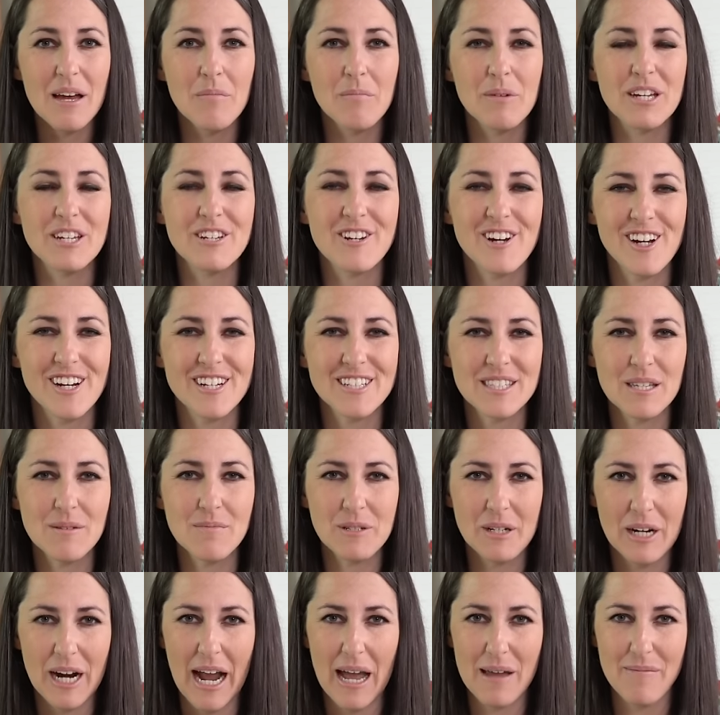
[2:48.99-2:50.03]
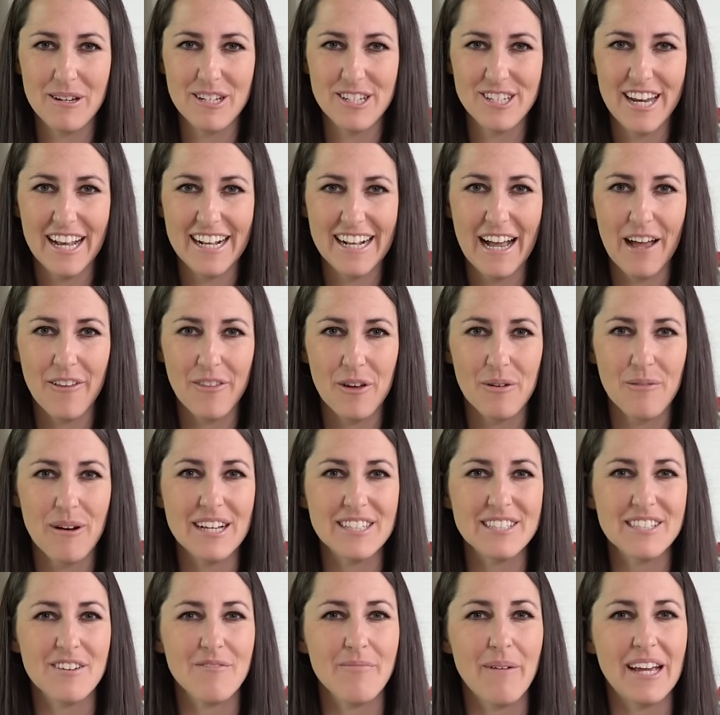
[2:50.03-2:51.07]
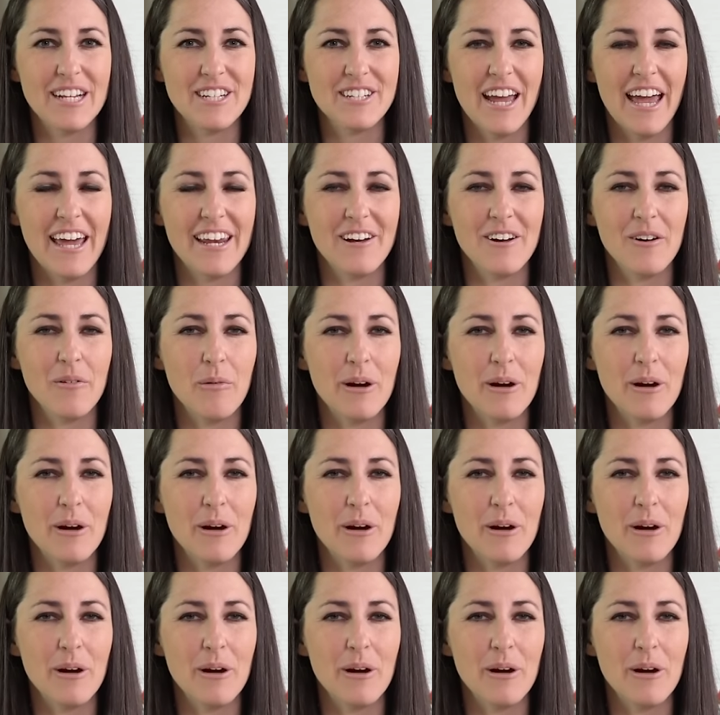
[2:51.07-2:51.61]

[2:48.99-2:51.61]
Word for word: Be sure to subscribe and check out the rest of my channel,